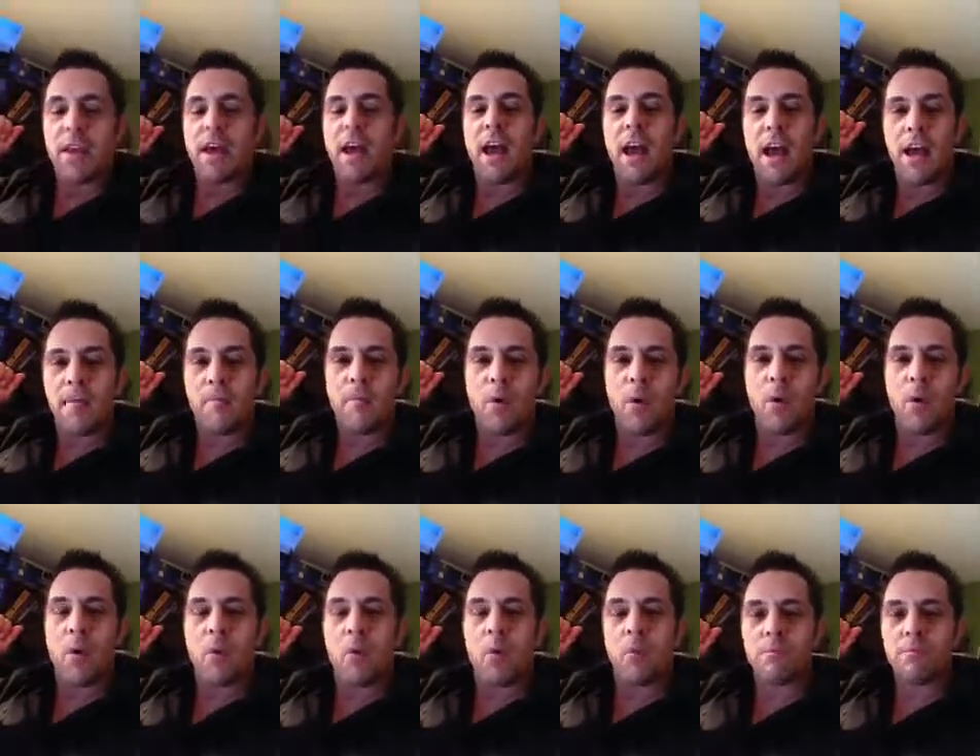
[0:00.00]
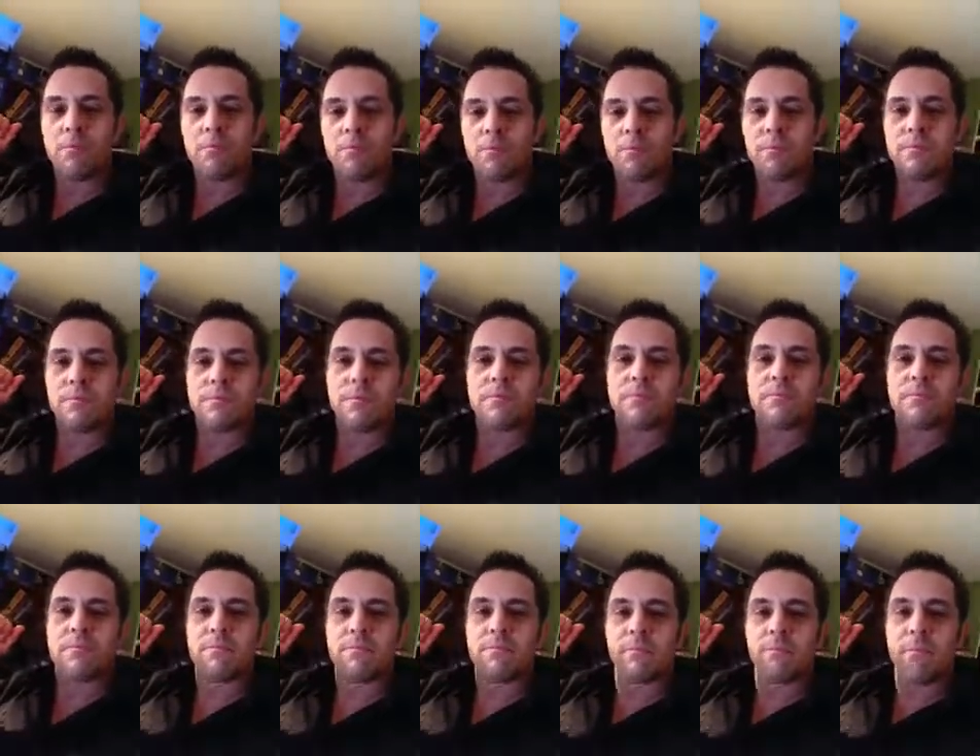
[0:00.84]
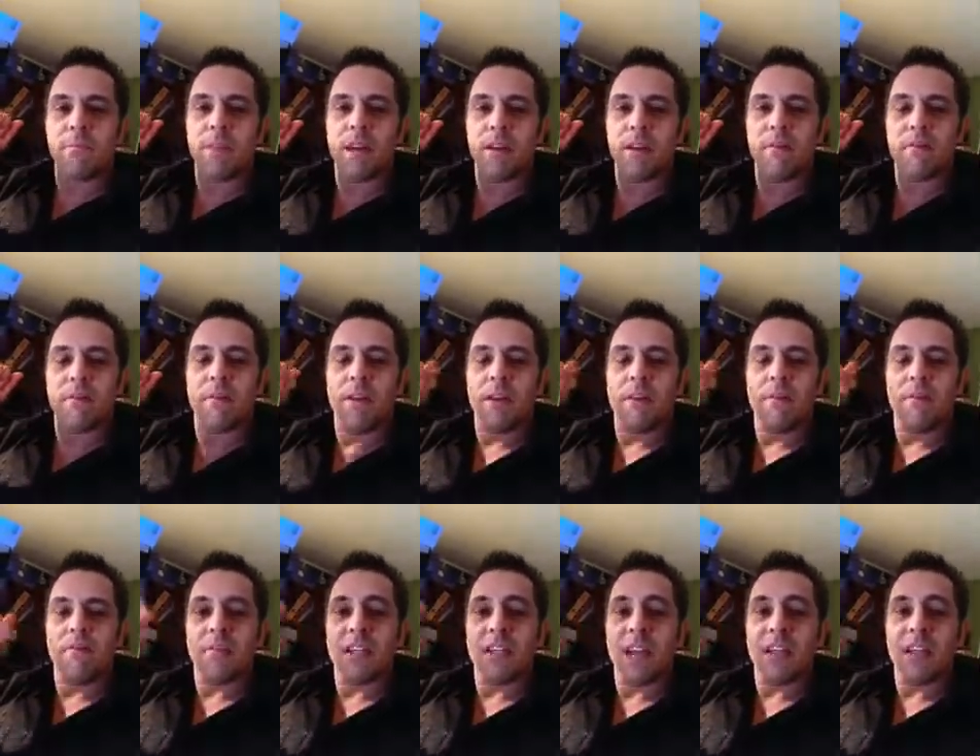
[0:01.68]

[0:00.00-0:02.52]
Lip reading: Kind of